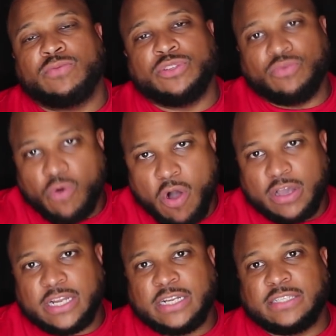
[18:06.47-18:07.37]
when you're
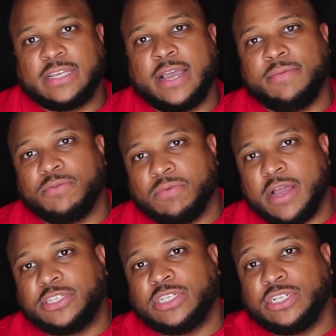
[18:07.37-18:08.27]
walking in the same
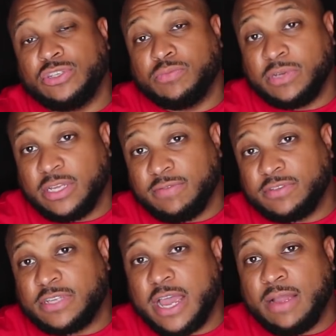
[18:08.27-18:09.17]
direction and you believe
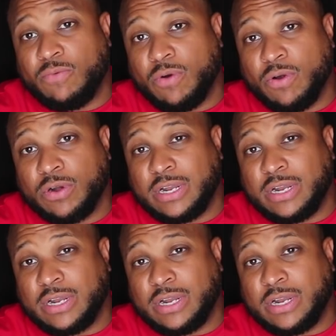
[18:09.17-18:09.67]
the same word,